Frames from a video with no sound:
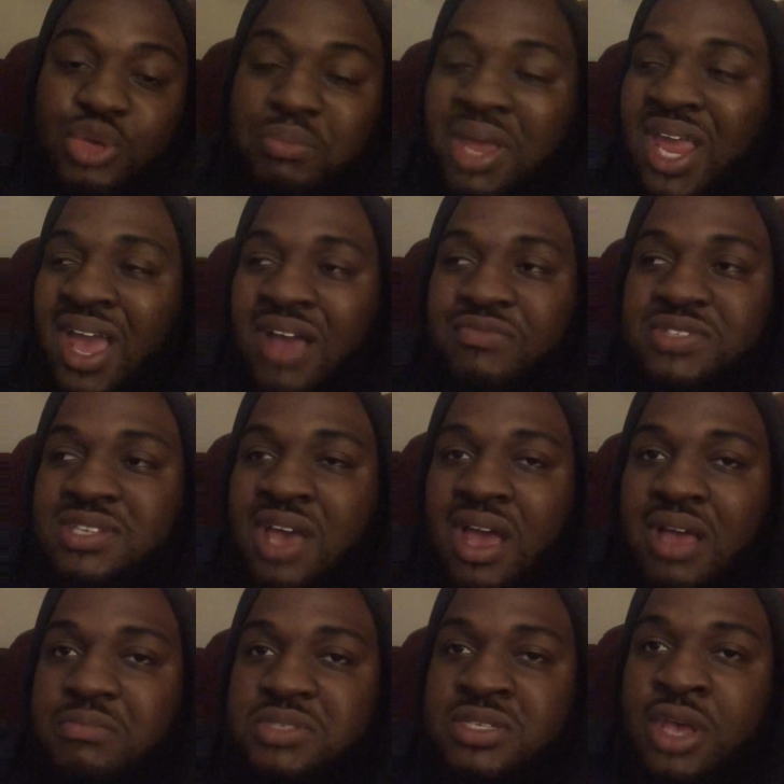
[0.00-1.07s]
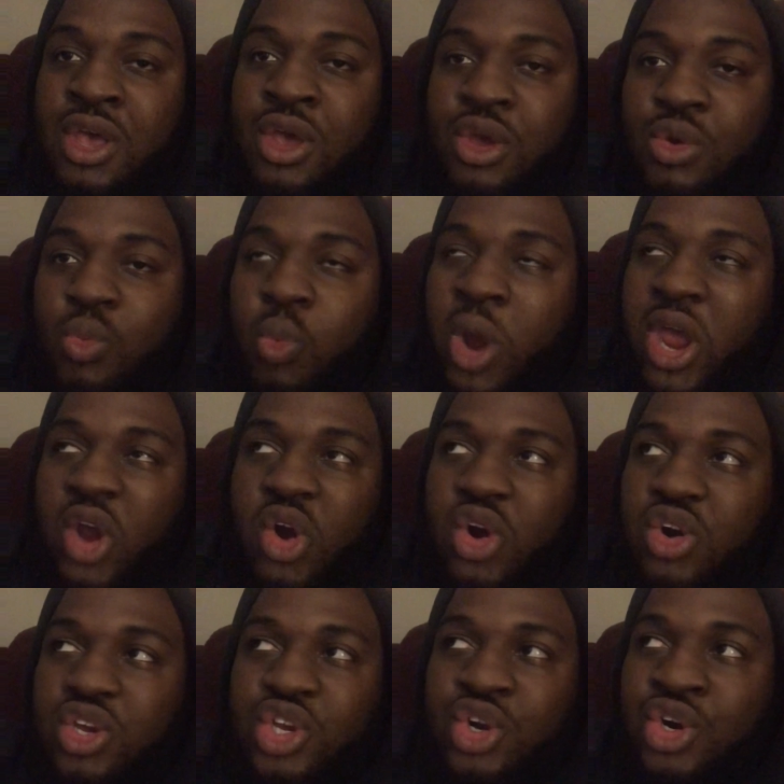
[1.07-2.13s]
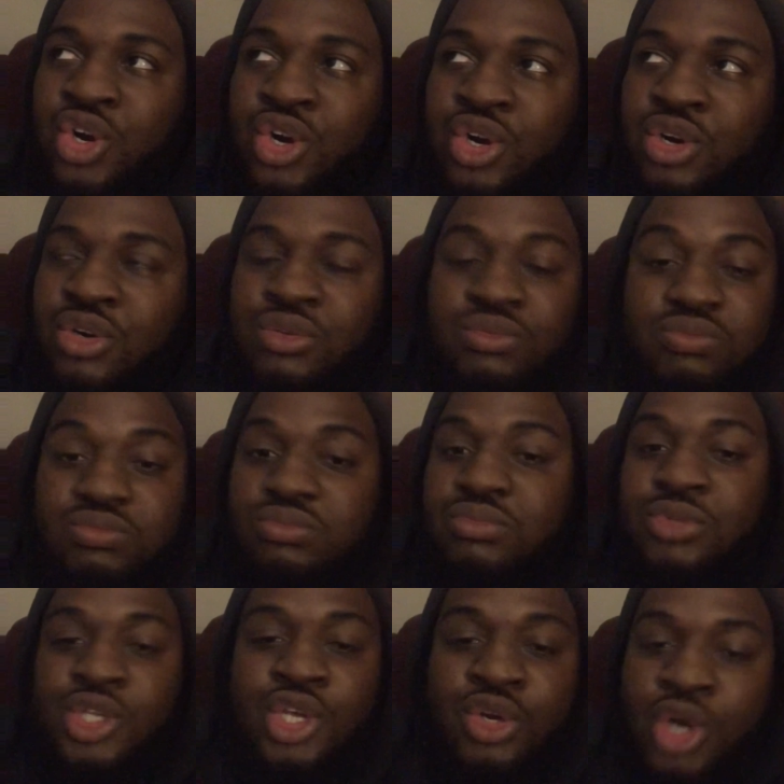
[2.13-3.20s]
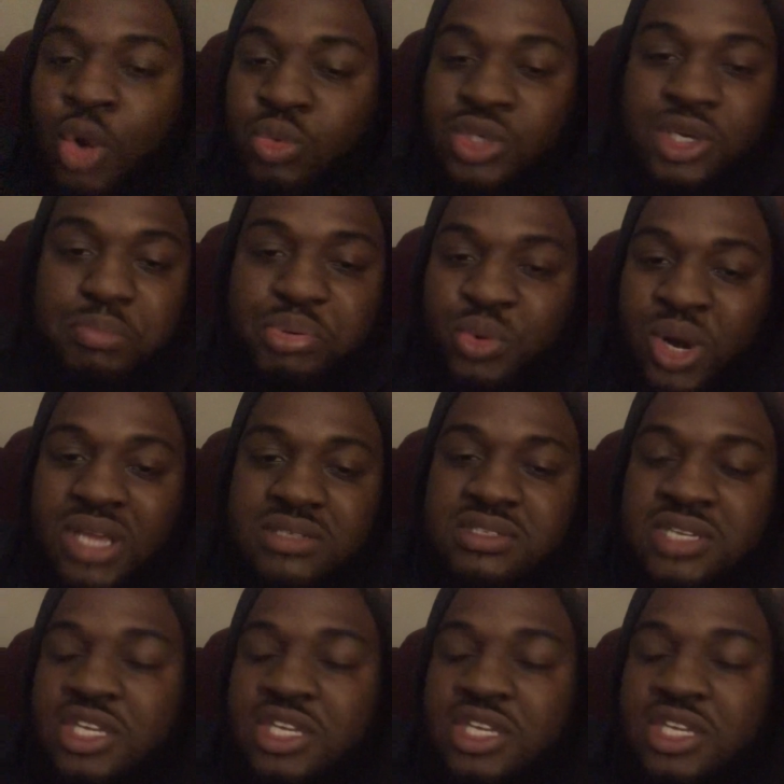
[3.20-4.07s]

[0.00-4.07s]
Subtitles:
You may have times where you're, you know, depressed.